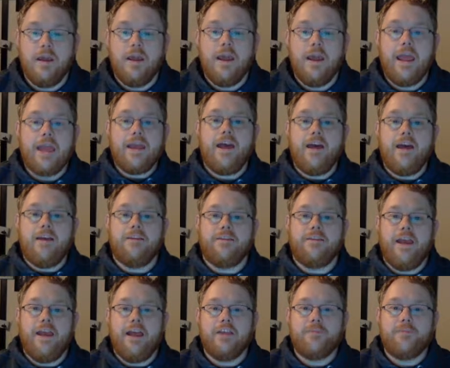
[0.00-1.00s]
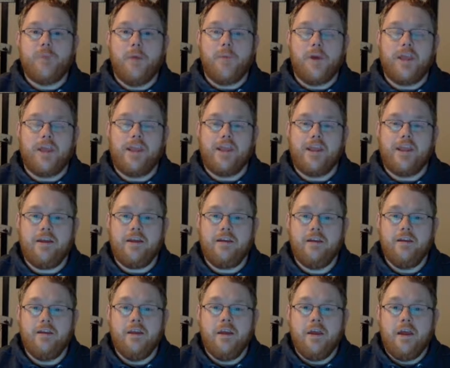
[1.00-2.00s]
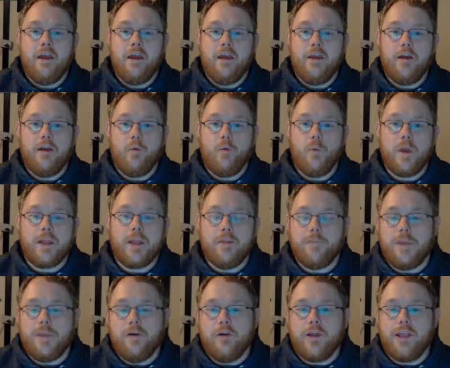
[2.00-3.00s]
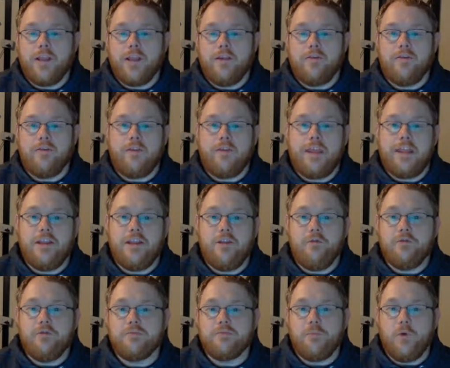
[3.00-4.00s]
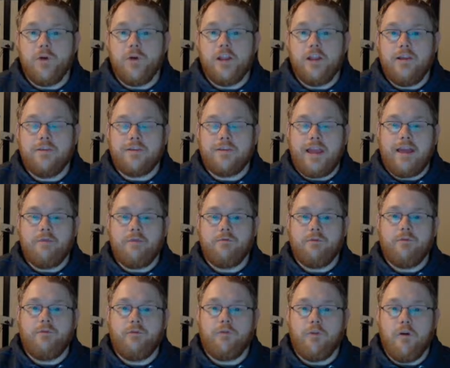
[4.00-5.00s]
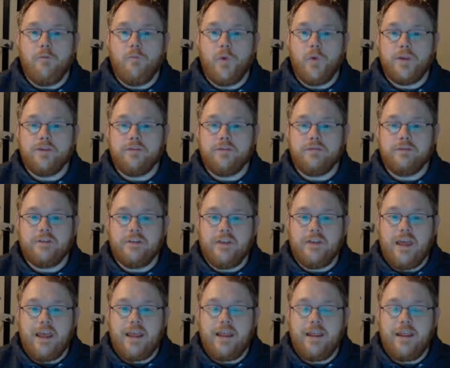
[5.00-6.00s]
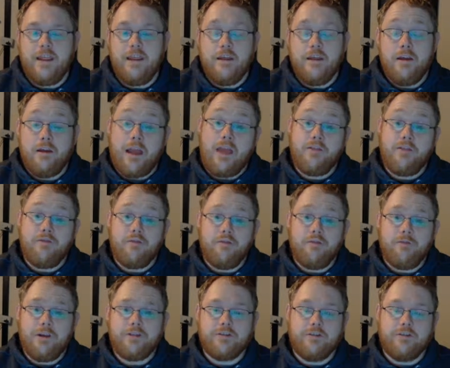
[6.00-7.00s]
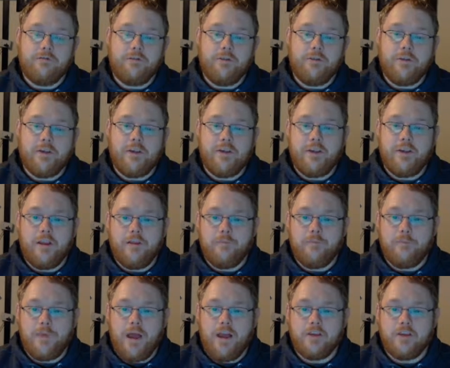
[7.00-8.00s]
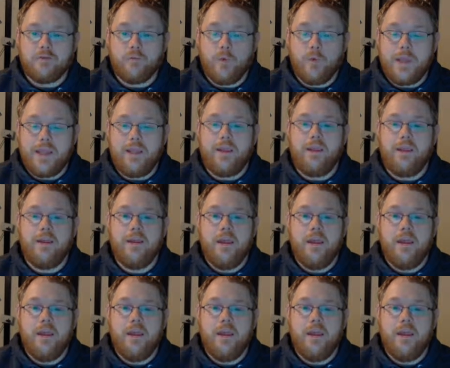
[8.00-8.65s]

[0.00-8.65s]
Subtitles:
Hey guys, Hellsbuttmonkey here. We're going to be looking at the new spoilers out from Wizards today and the rest of the past week.